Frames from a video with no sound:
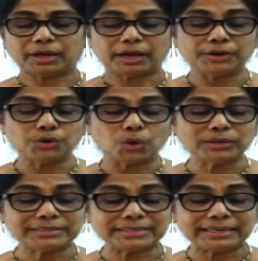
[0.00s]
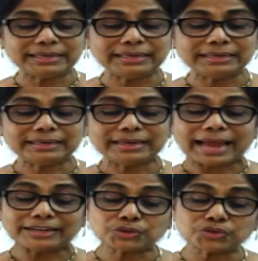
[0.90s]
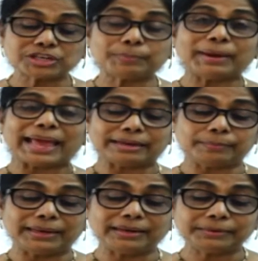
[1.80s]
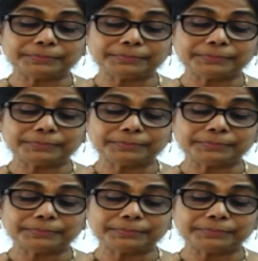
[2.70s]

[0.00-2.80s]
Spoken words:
A noisy and sociable animal,